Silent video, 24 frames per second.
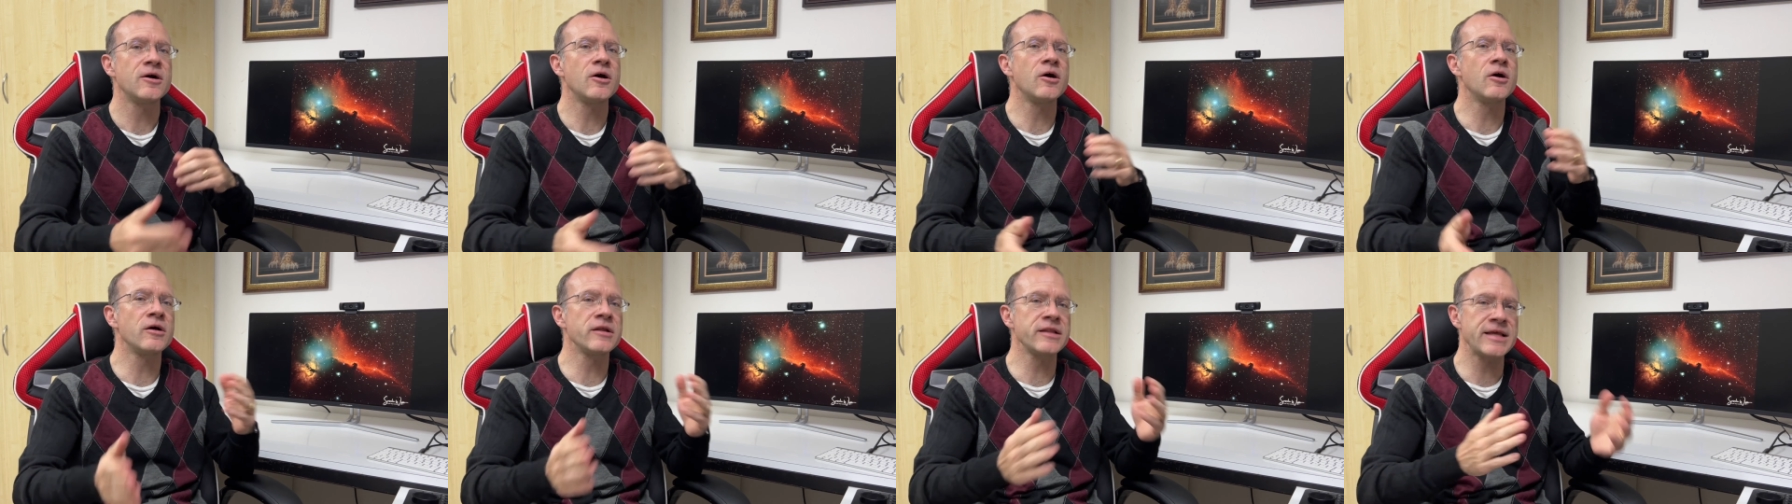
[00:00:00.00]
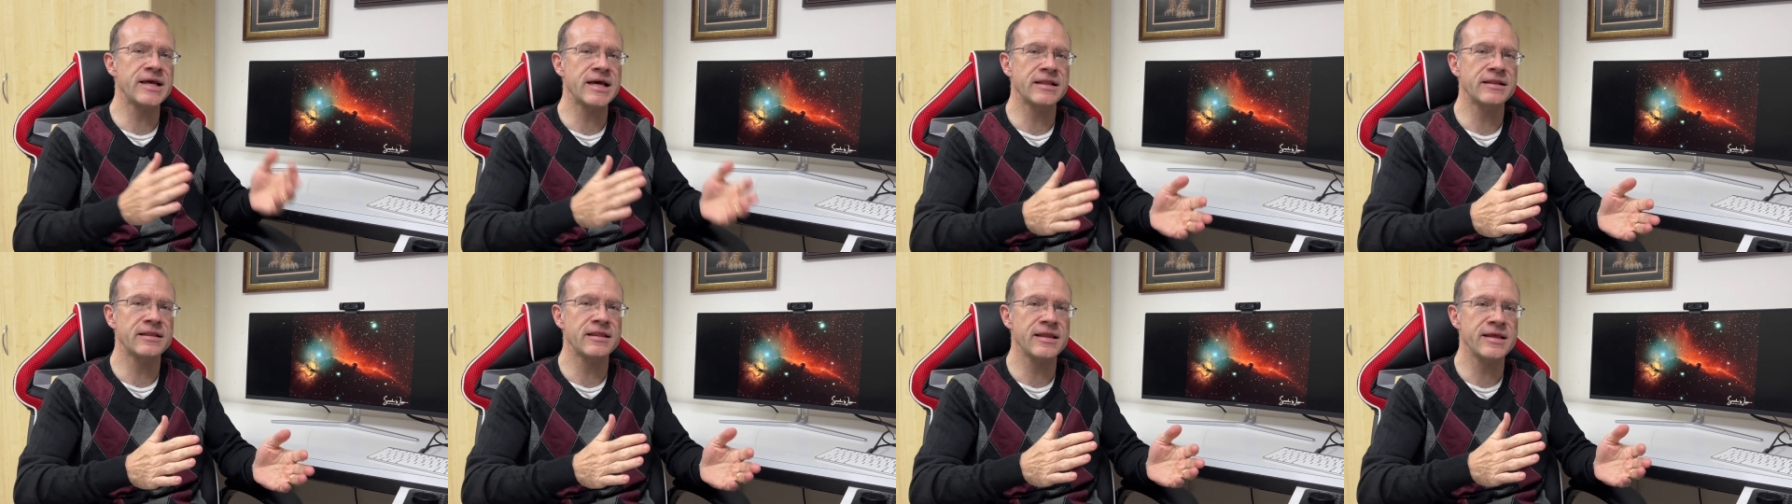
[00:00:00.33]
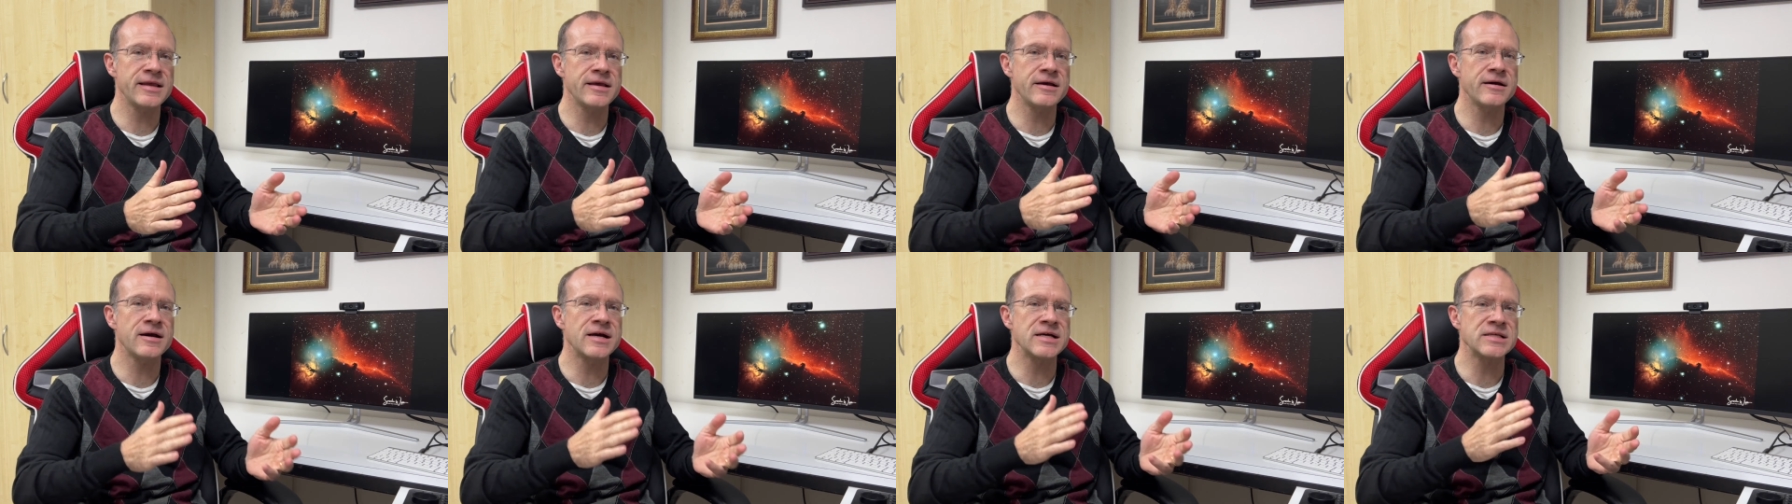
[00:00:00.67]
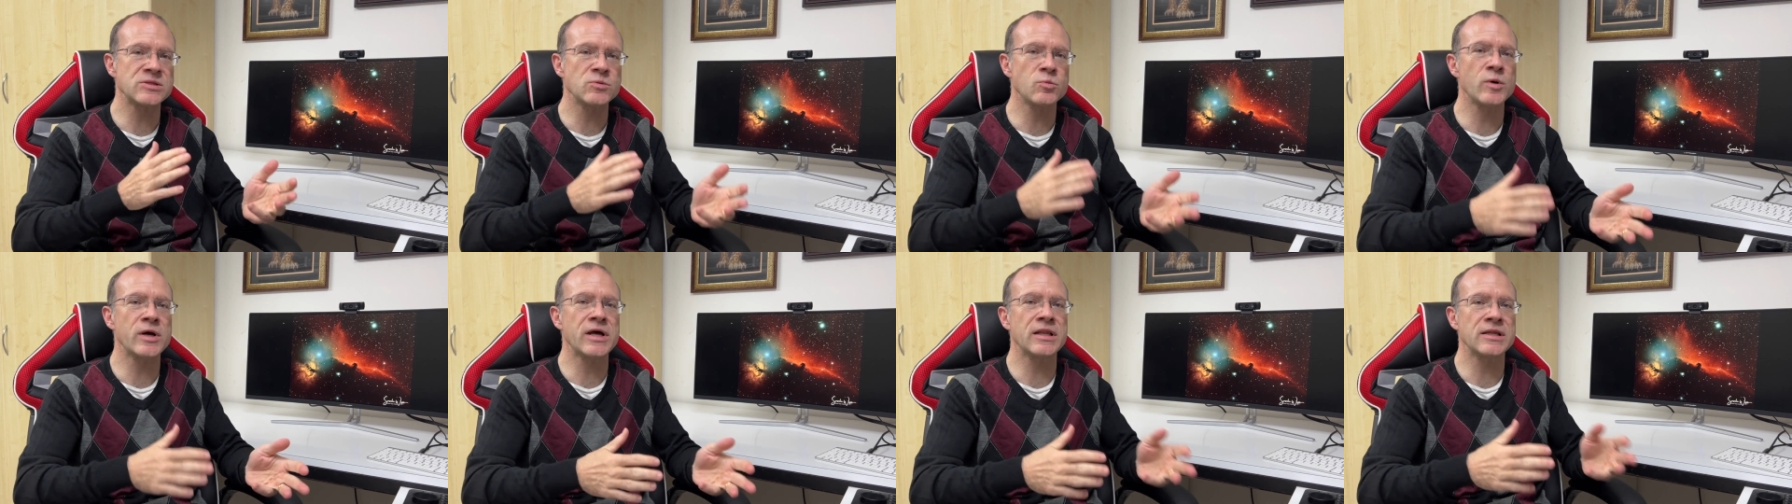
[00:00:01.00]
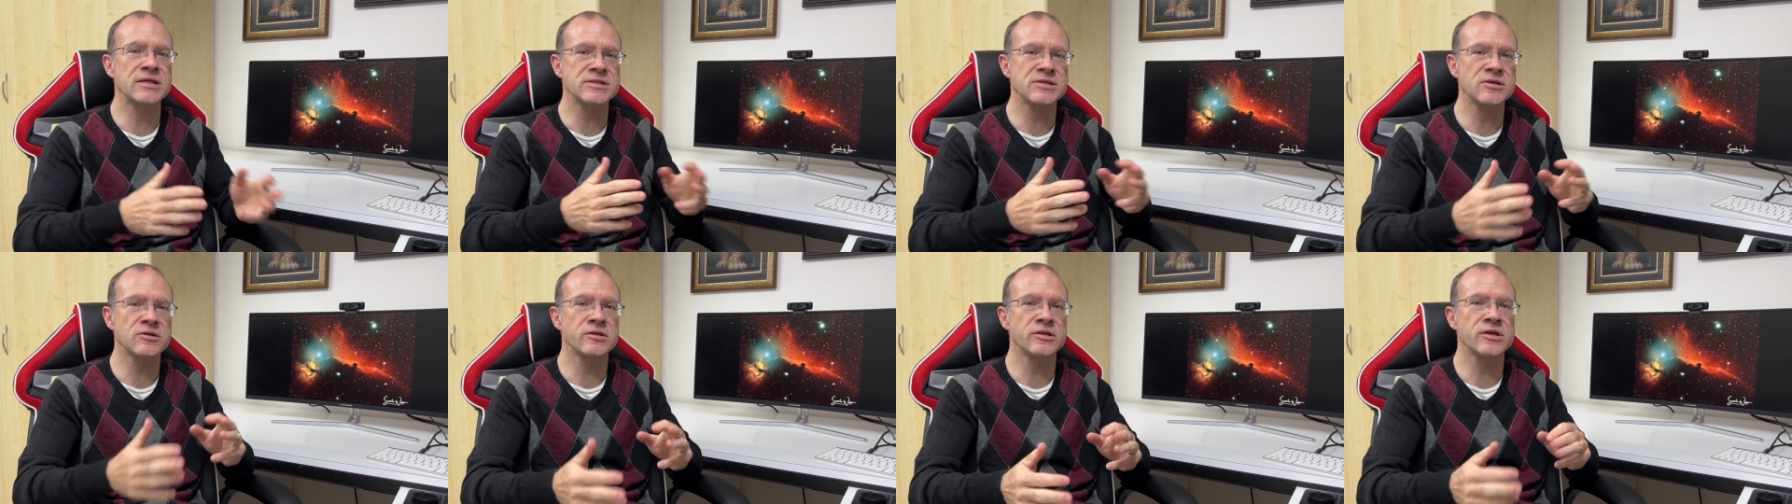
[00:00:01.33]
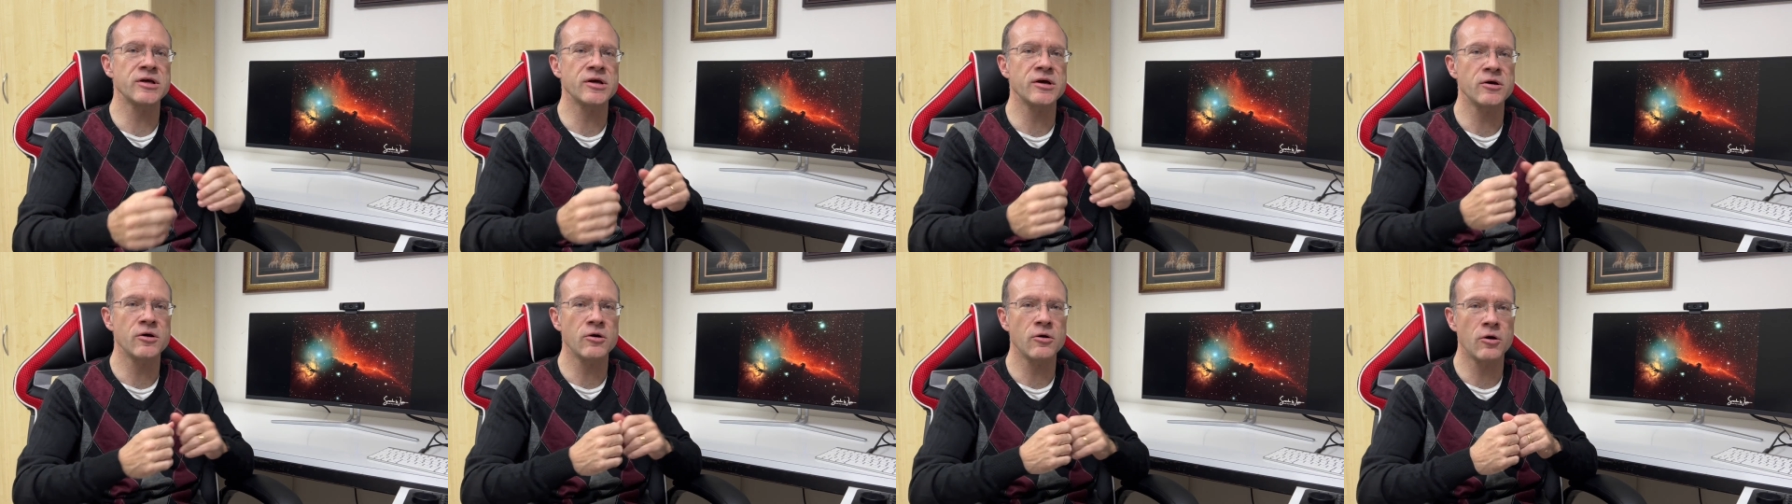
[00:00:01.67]
on the Antlia as well as on
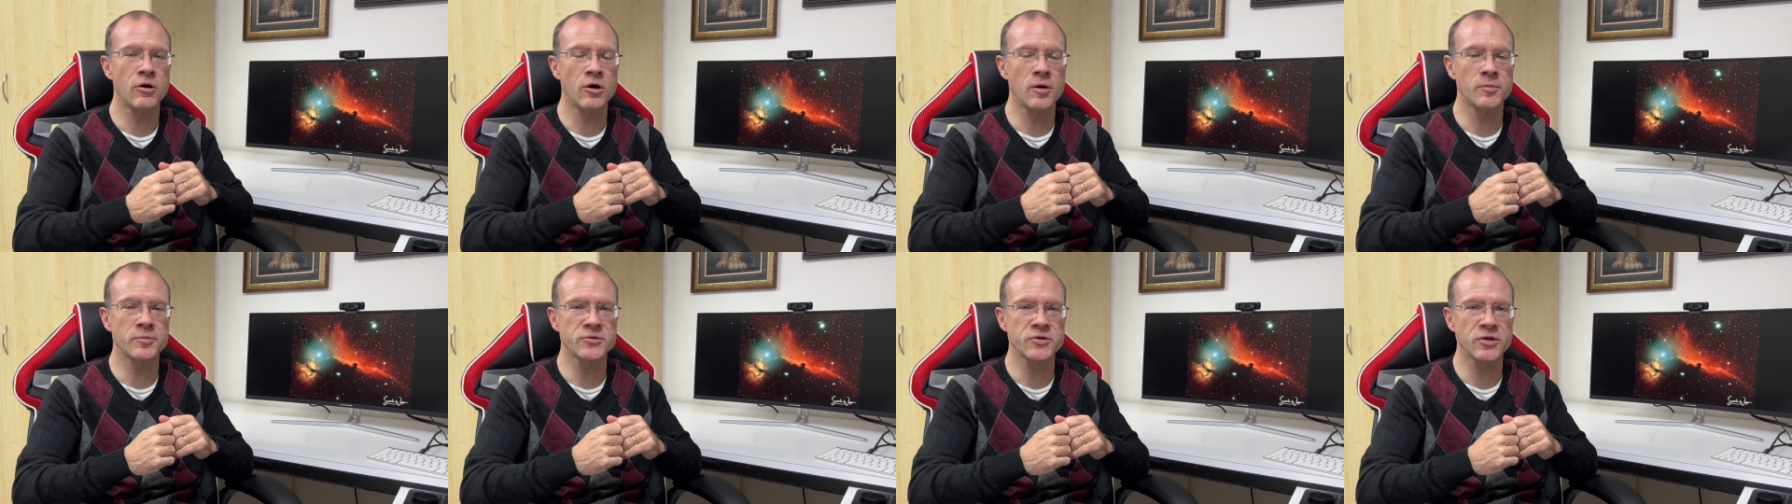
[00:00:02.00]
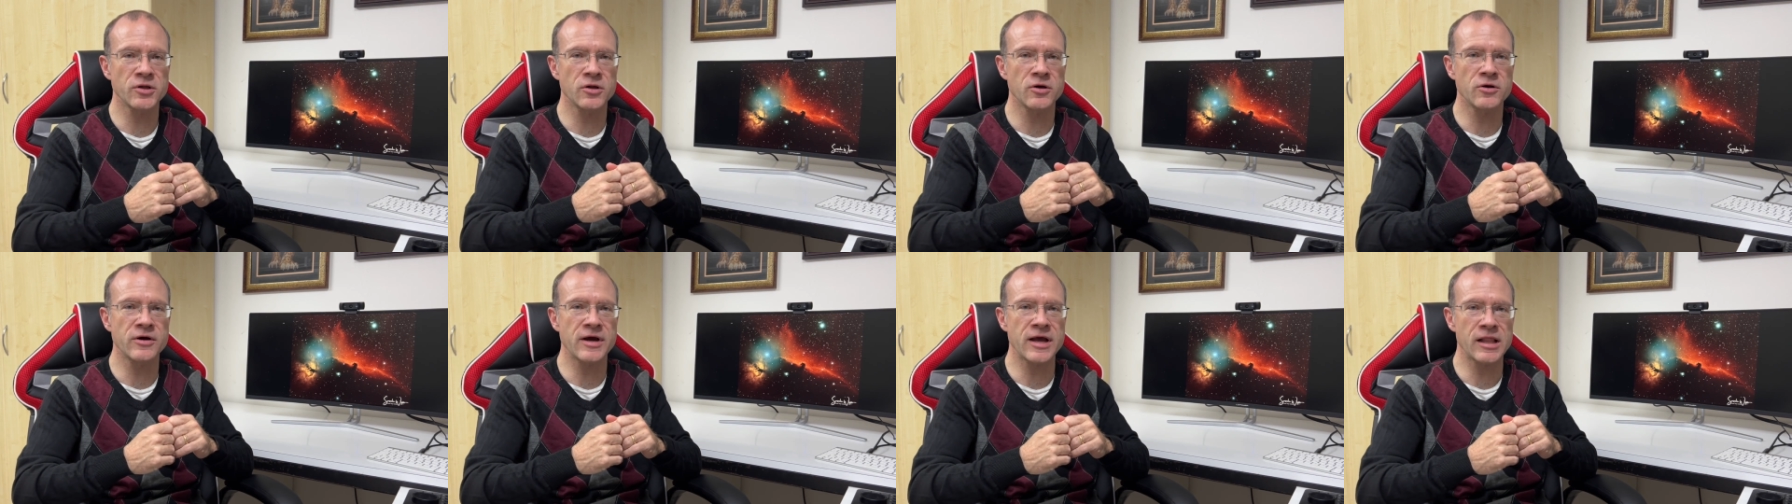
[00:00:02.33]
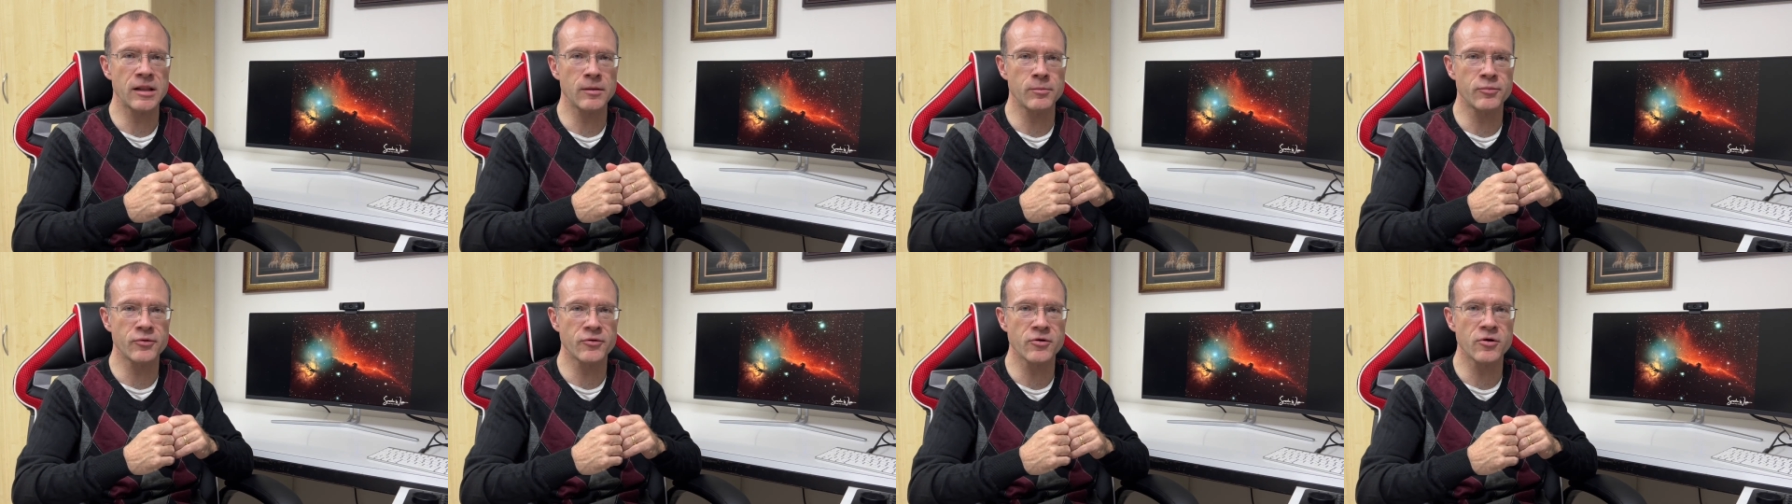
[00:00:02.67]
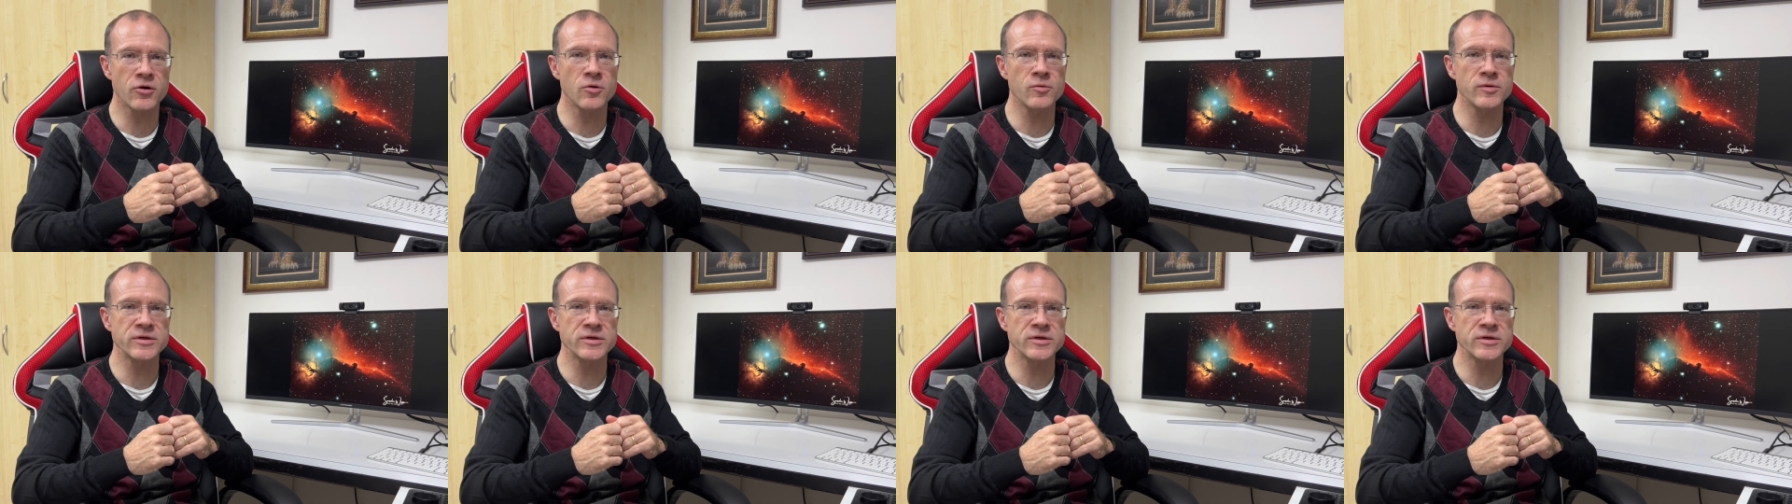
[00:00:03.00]
the Optolong L Pro,